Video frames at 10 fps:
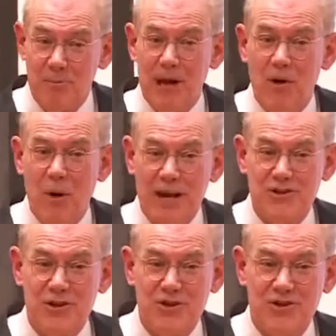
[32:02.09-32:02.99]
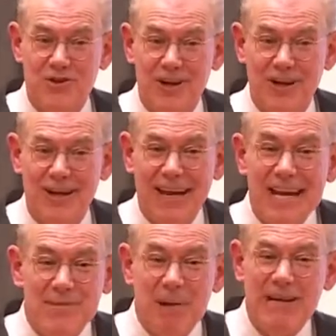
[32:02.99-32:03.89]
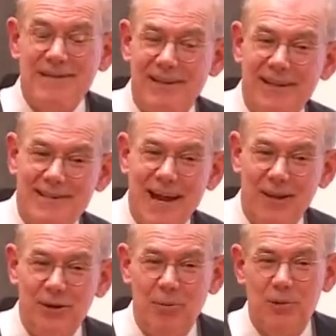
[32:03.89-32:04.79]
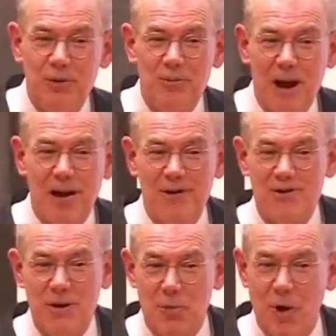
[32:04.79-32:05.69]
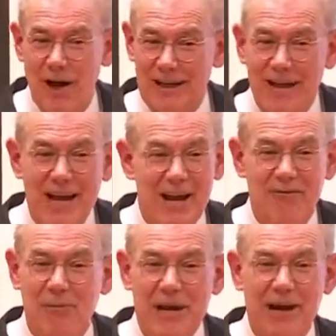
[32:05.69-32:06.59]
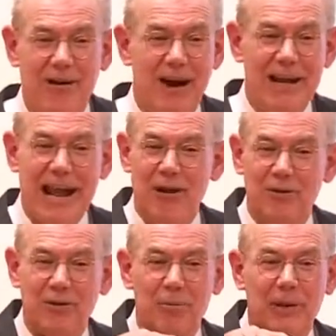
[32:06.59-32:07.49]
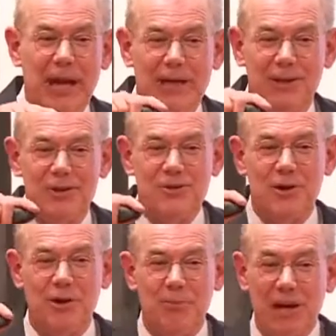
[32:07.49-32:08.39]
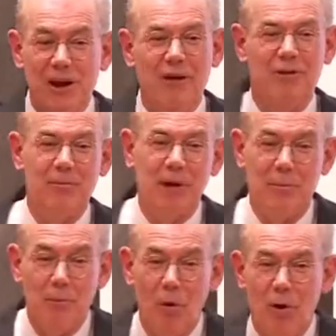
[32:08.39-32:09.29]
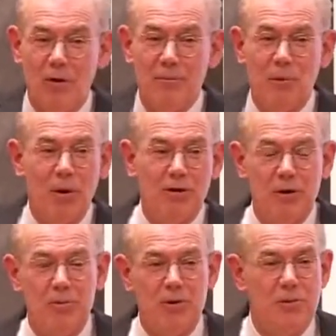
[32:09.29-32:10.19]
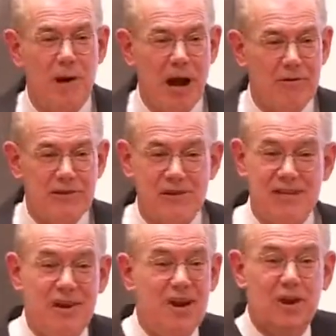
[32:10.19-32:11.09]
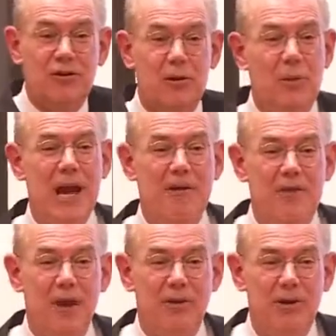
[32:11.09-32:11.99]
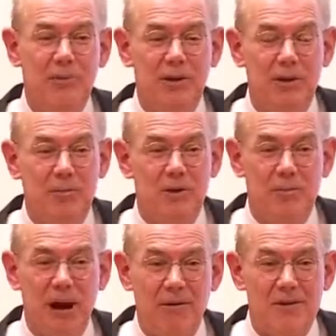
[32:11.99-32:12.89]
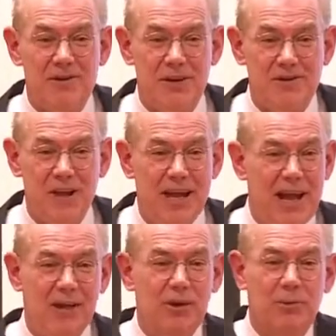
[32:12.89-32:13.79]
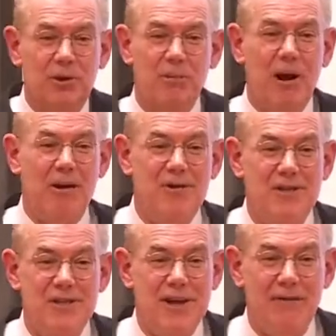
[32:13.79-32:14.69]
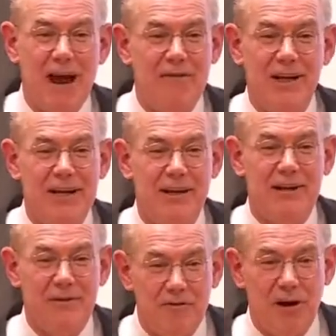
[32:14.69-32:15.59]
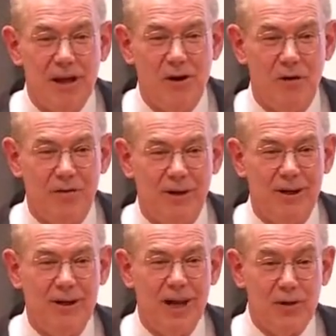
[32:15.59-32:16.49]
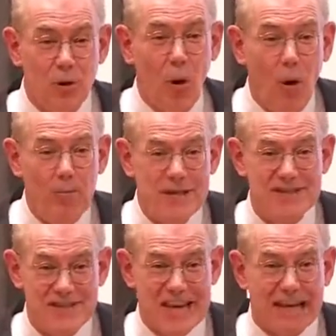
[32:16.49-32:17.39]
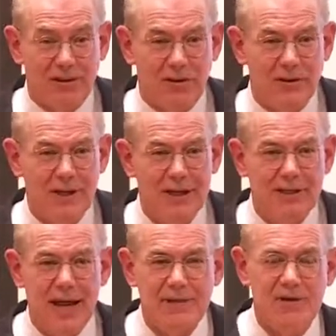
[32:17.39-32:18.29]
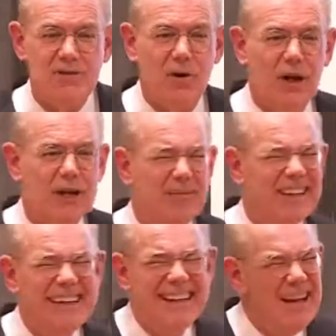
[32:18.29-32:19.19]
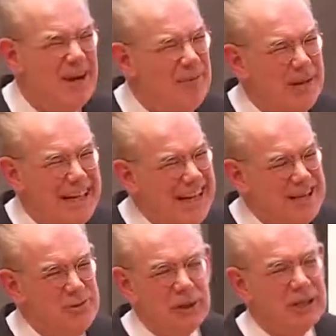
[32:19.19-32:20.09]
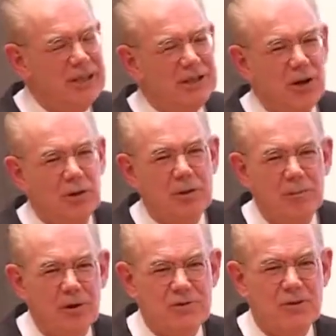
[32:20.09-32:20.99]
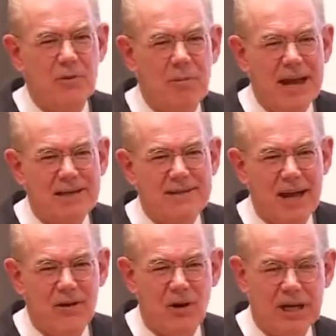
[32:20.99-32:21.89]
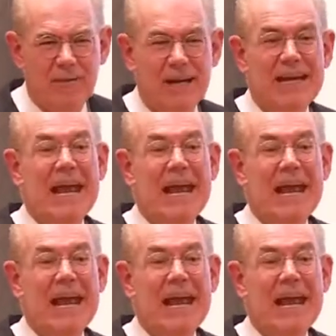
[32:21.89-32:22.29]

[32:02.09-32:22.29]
big questions. He's basically saying liberal democracy won, and from here on out, the planet is going to be covered by more and more liberal democracies until we have nothing but liberal democracies. And liberal democracies never have anything to fight over. It's all been settled. That's his argument. But he's really the only person who makes that argument.